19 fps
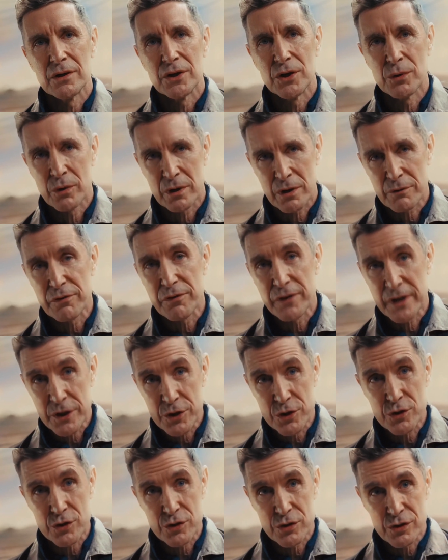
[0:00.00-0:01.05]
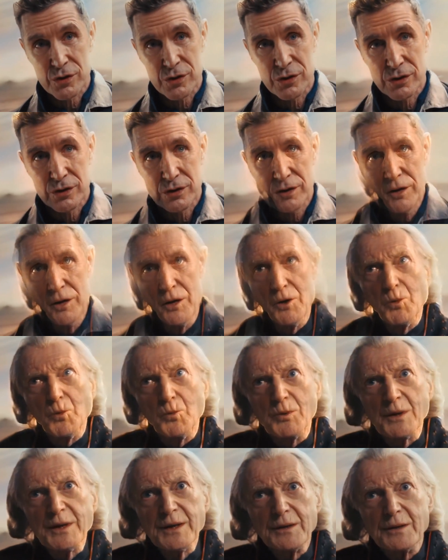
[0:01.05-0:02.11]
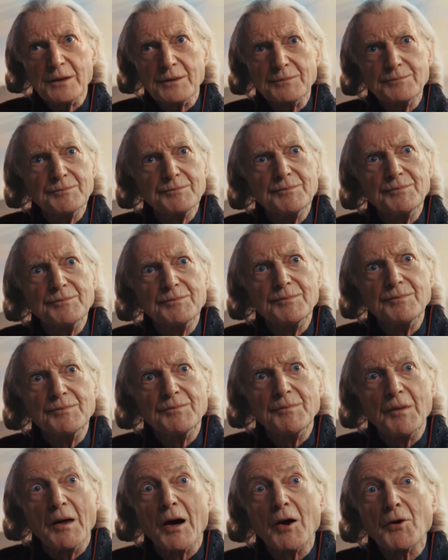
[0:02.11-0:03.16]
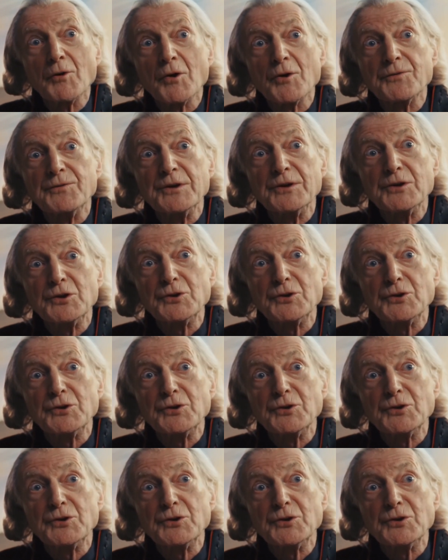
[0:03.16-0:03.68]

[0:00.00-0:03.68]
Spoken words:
into one place. So it would be available if people